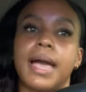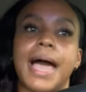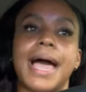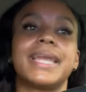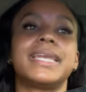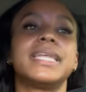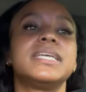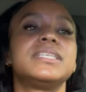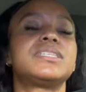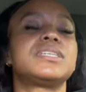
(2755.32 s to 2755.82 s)
I
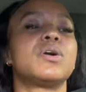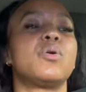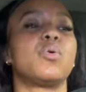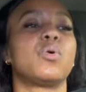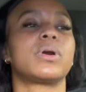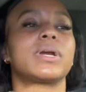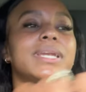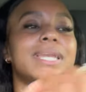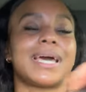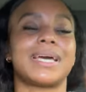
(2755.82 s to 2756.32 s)
need to
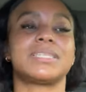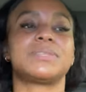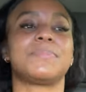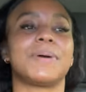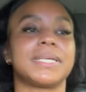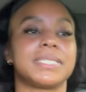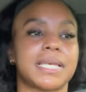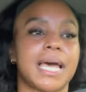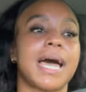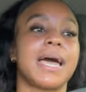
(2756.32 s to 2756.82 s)
organize
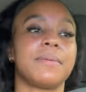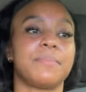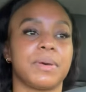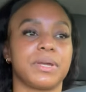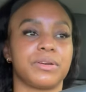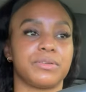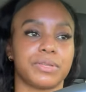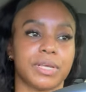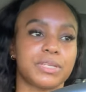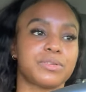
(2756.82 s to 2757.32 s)
my time
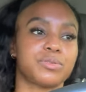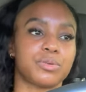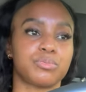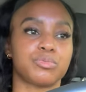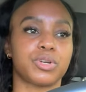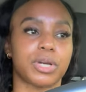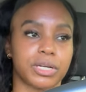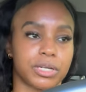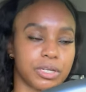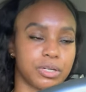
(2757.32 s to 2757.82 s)
better. That's what I'm
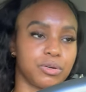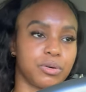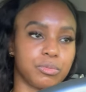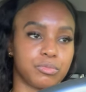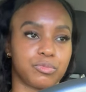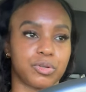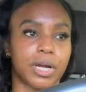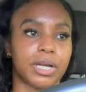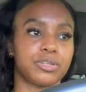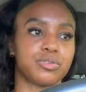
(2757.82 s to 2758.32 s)
trying to do. I'm
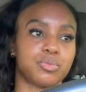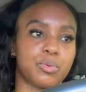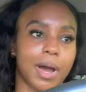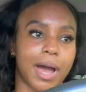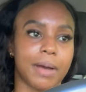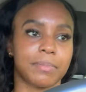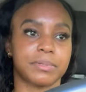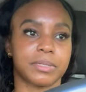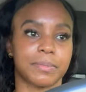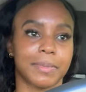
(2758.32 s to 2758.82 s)
trying to
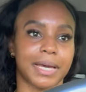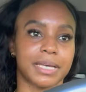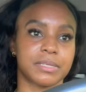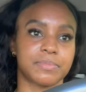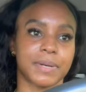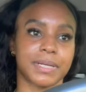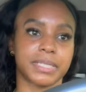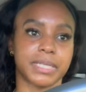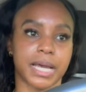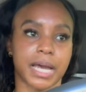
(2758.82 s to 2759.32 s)
optimize
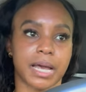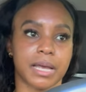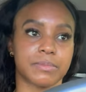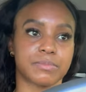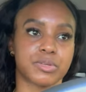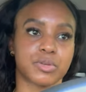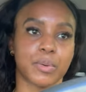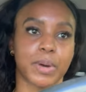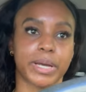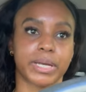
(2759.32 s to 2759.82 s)
my time
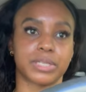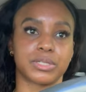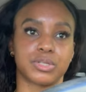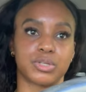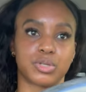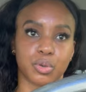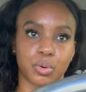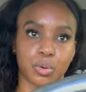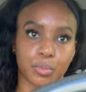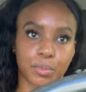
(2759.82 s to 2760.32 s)
so I can
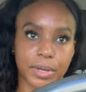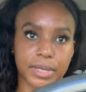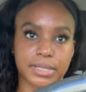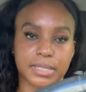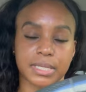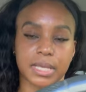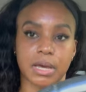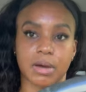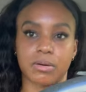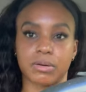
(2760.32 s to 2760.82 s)
a wig
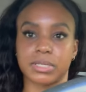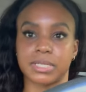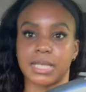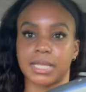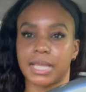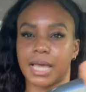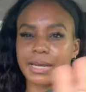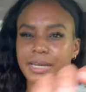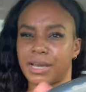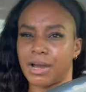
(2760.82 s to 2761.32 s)
sale because a
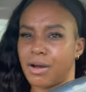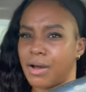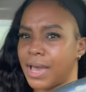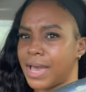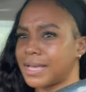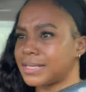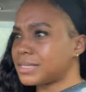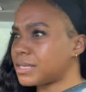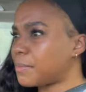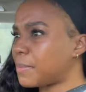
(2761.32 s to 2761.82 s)
lot of y'all
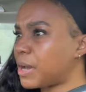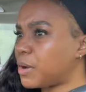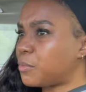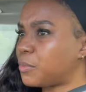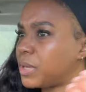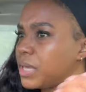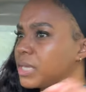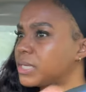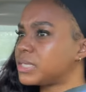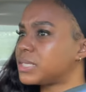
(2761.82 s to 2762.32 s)
ask about
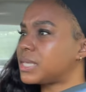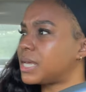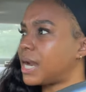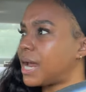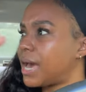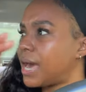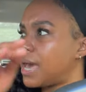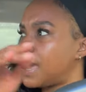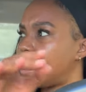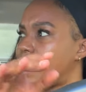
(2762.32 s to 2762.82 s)
wigs that I
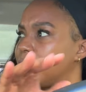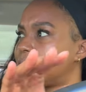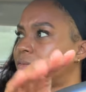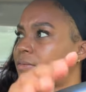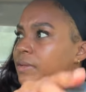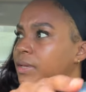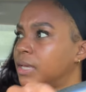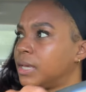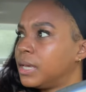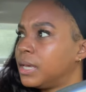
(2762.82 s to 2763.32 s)
have.
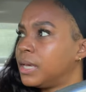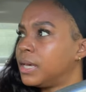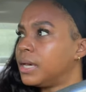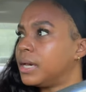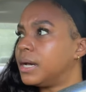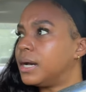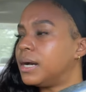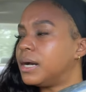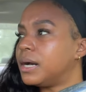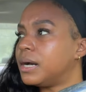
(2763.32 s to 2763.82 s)

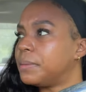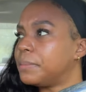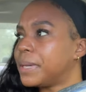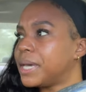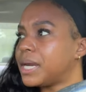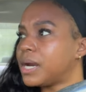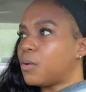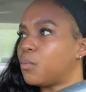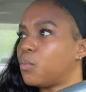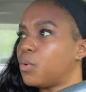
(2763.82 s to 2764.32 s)
Um,
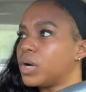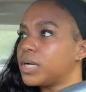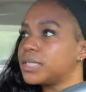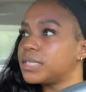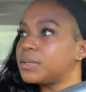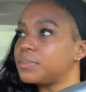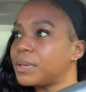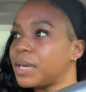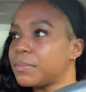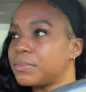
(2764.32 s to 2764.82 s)
and I want
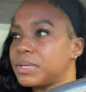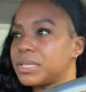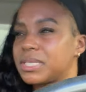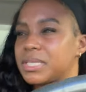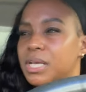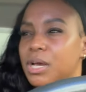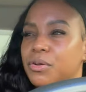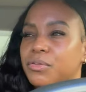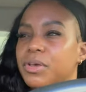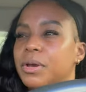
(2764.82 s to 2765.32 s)
to be able to
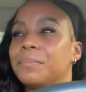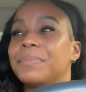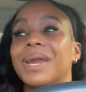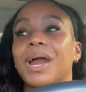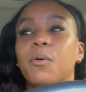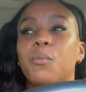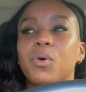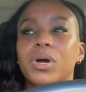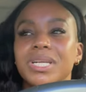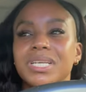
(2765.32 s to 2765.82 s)
sell them, but
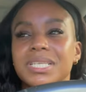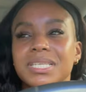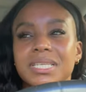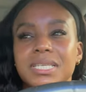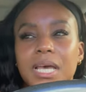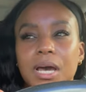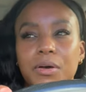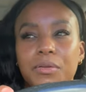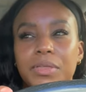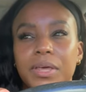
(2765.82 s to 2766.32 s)
I want to
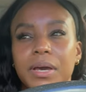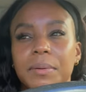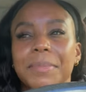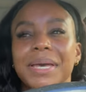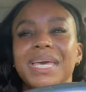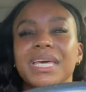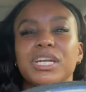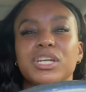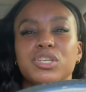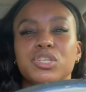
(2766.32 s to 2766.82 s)
sell them
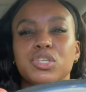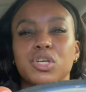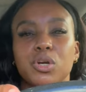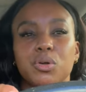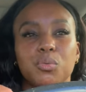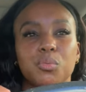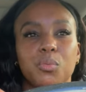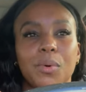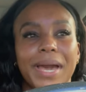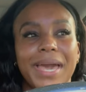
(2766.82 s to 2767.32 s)
in a
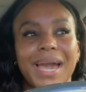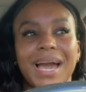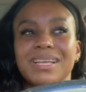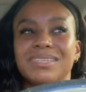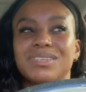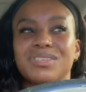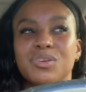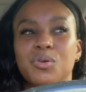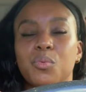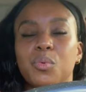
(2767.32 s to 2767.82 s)
certain way. I
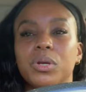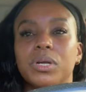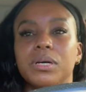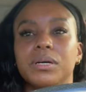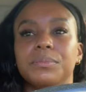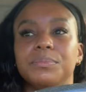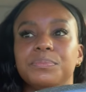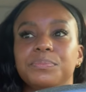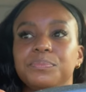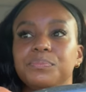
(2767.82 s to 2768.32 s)
just don't want
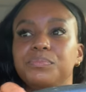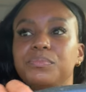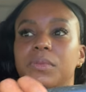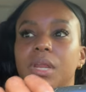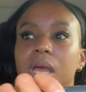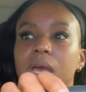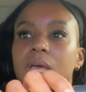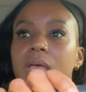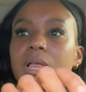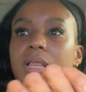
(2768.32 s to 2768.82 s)

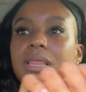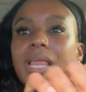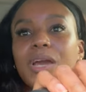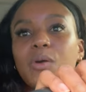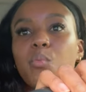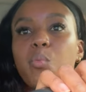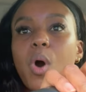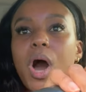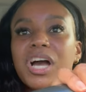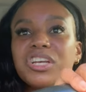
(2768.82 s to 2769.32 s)
to like
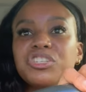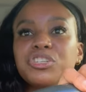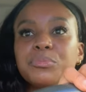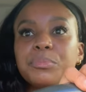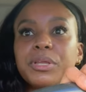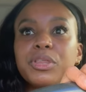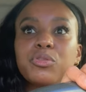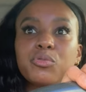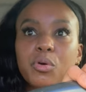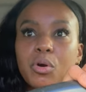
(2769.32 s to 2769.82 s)
wash
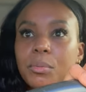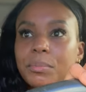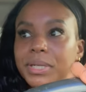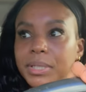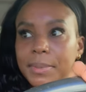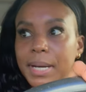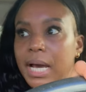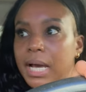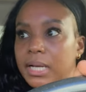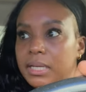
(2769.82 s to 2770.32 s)
them and throw them in a
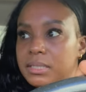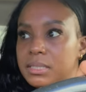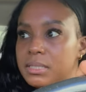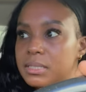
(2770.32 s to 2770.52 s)
box.